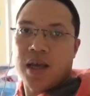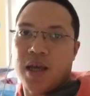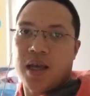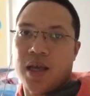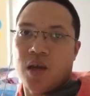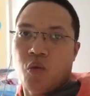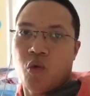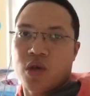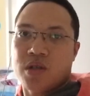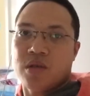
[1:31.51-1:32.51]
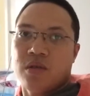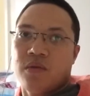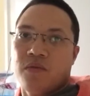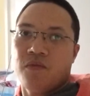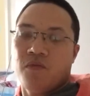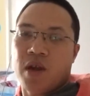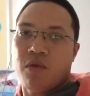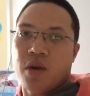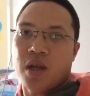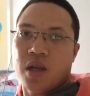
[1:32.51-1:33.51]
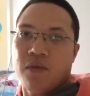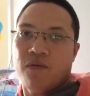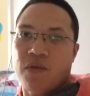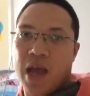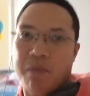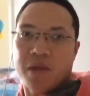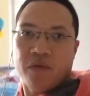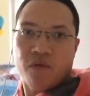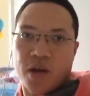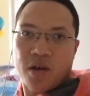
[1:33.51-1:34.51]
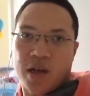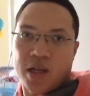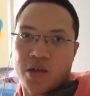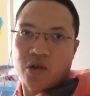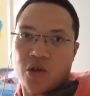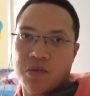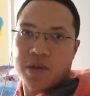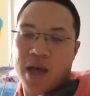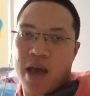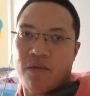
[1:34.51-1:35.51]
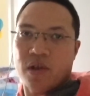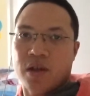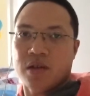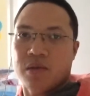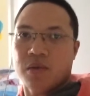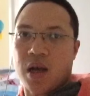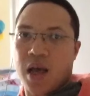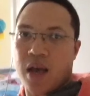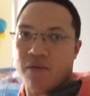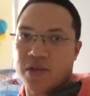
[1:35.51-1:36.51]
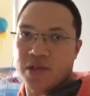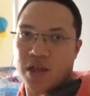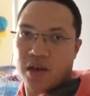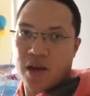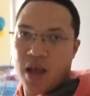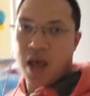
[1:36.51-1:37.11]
it wasn't very family friendly in terms I have a son